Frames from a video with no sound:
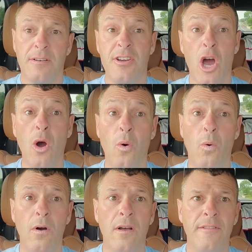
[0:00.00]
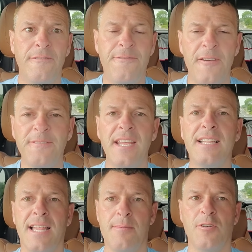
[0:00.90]
No, 50
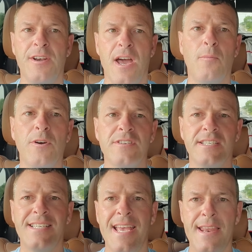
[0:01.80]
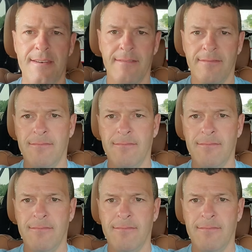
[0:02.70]
claimer. Non-winner's a 10.